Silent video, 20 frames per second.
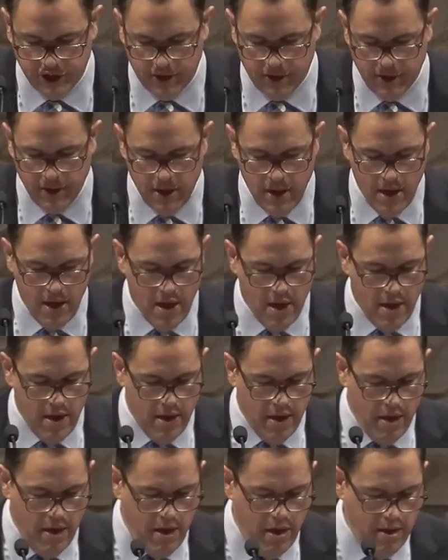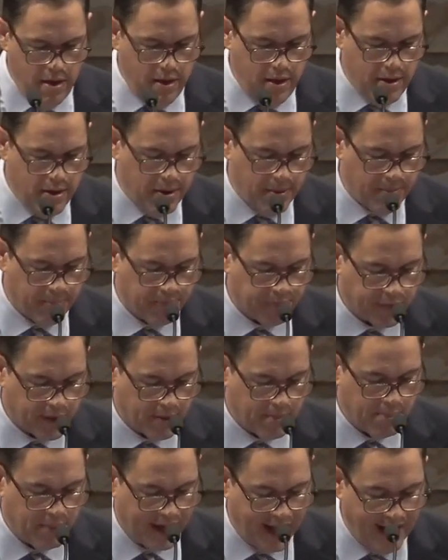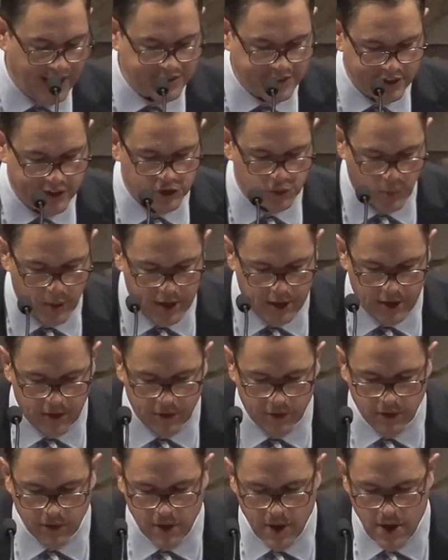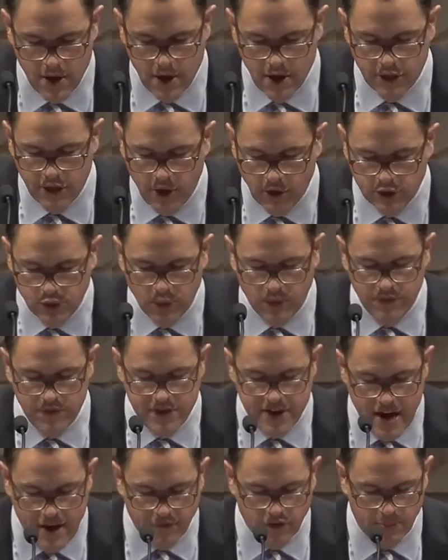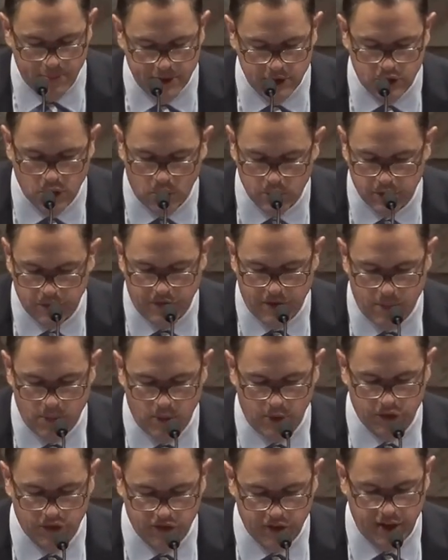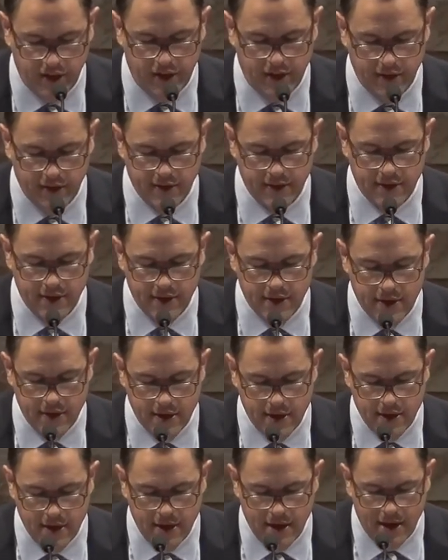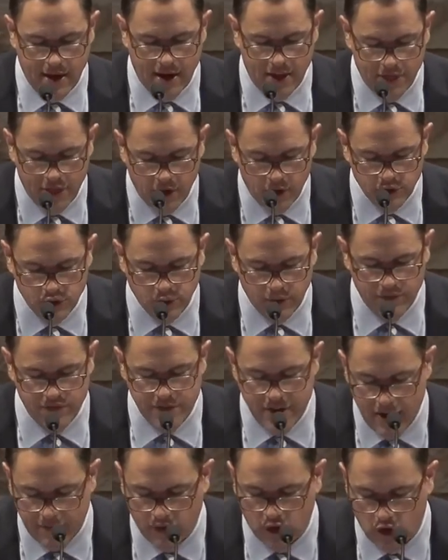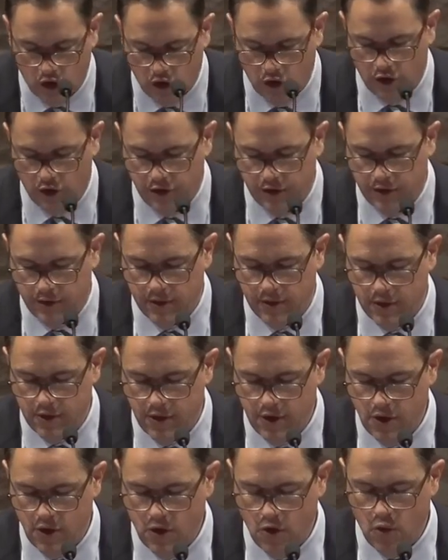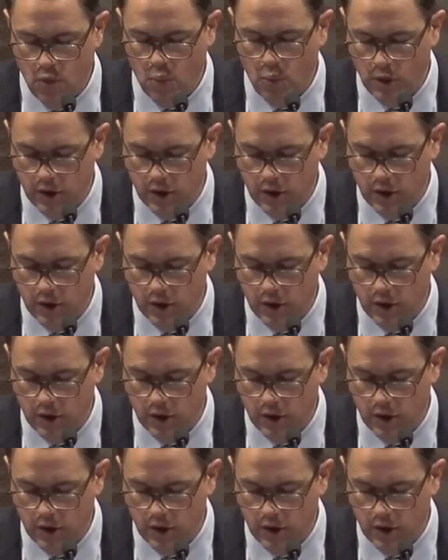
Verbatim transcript: but as it is written, those who have never been told of him will see, and those who have never heard will understand.